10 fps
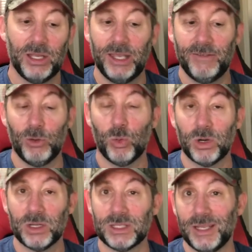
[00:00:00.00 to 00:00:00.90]
If it
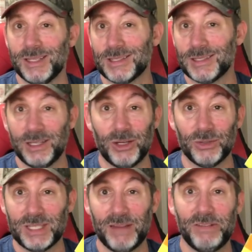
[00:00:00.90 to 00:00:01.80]
works, it's, you know,
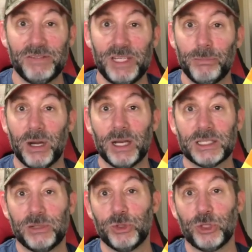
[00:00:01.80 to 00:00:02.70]
10, $15
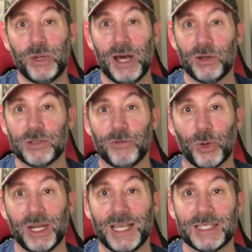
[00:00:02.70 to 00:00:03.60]
and it was
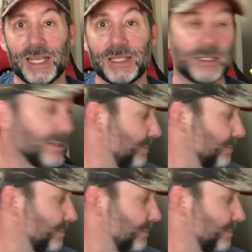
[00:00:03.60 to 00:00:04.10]
$2.49.